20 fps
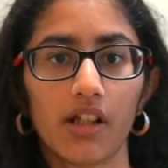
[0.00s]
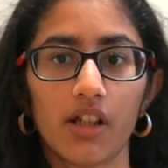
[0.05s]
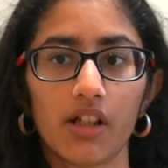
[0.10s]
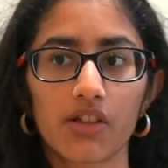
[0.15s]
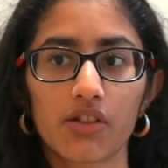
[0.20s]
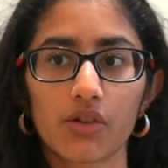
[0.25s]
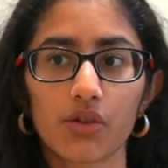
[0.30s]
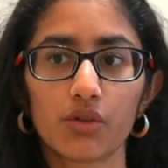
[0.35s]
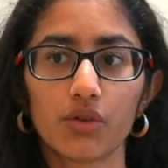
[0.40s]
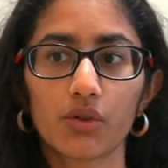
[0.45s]

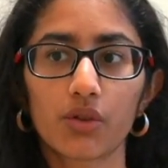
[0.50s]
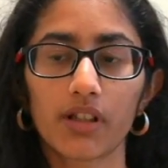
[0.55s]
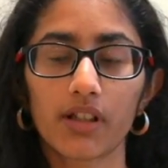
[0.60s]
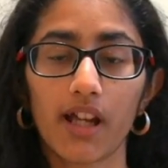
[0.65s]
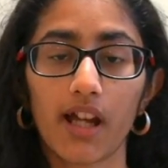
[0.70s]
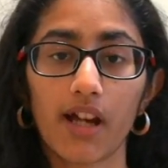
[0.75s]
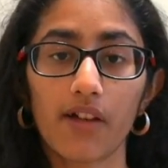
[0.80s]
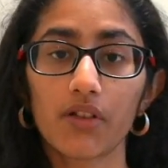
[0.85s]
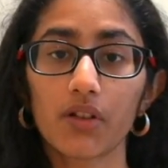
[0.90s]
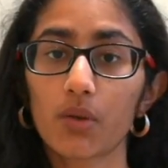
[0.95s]
So you can
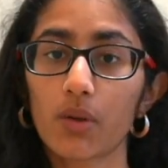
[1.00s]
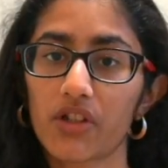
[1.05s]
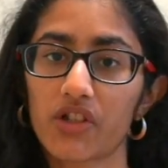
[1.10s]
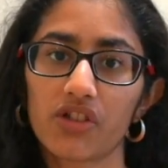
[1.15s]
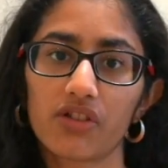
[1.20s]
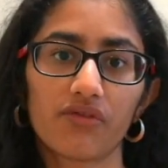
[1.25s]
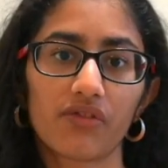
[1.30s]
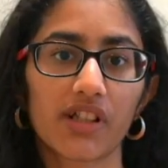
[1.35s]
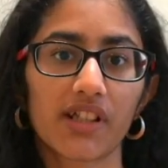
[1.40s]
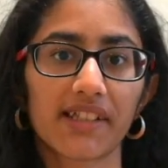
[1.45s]
have a
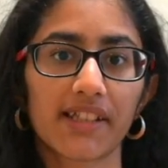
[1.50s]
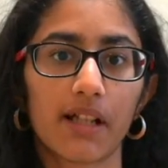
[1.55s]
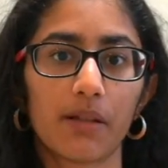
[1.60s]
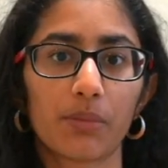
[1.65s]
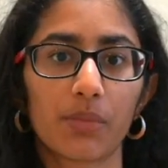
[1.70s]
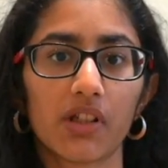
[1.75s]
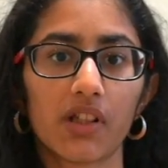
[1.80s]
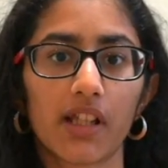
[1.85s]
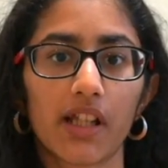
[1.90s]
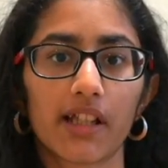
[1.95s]
question, for
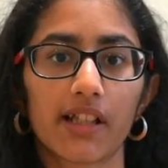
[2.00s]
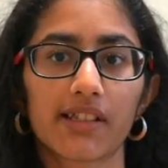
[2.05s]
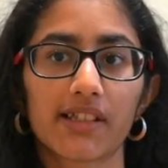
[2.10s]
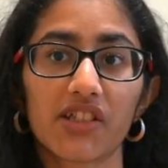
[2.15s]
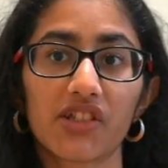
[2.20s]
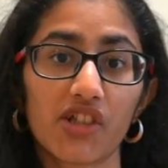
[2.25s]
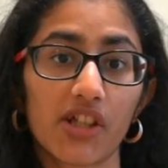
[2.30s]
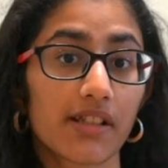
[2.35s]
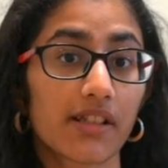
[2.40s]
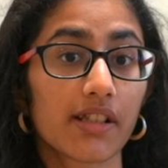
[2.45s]
example, like
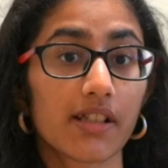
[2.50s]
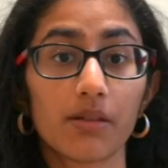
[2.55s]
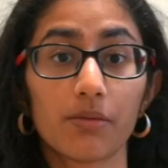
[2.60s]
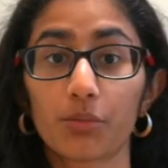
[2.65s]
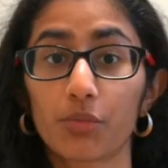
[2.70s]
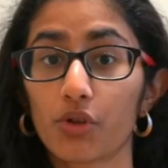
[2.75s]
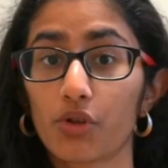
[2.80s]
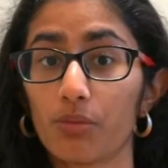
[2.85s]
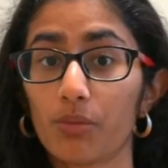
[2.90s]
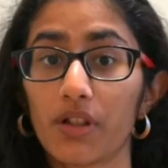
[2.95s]
suggest an
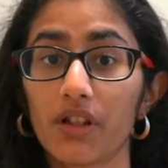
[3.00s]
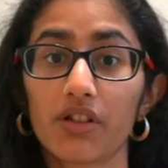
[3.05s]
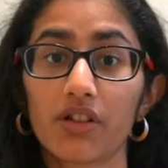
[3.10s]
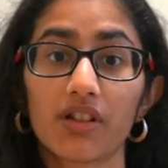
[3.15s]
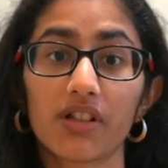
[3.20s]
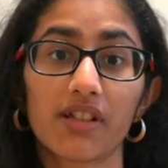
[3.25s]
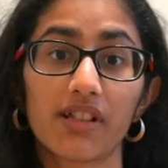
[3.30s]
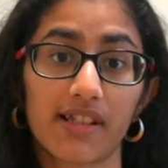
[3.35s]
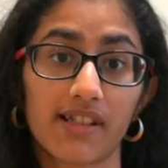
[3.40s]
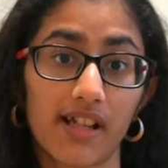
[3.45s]
improvement to
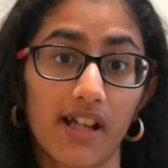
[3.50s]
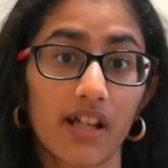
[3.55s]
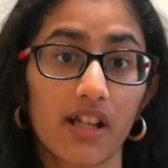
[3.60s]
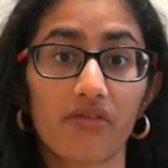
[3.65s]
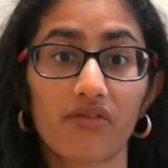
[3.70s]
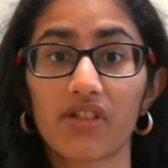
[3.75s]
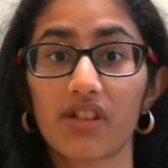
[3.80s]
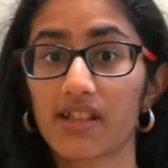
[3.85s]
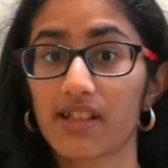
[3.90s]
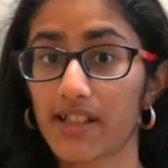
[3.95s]
the design
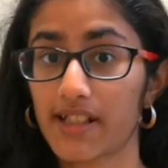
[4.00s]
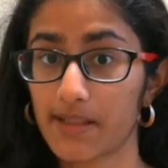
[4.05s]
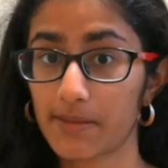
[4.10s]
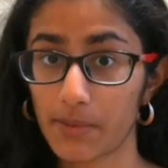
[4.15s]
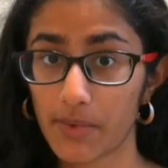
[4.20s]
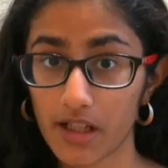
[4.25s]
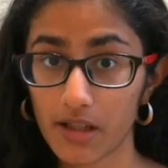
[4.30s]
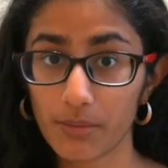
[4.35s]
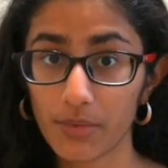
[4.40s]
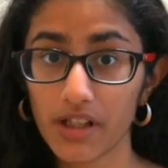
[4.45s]
of this
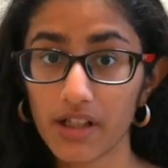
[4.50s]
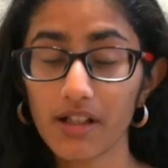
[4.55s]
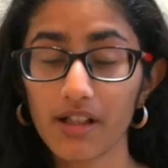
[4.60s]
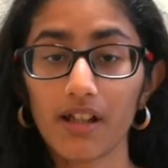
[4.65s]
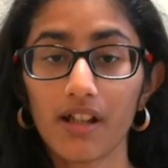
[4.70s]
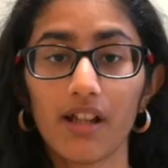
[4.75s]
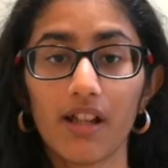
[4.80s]
experiment.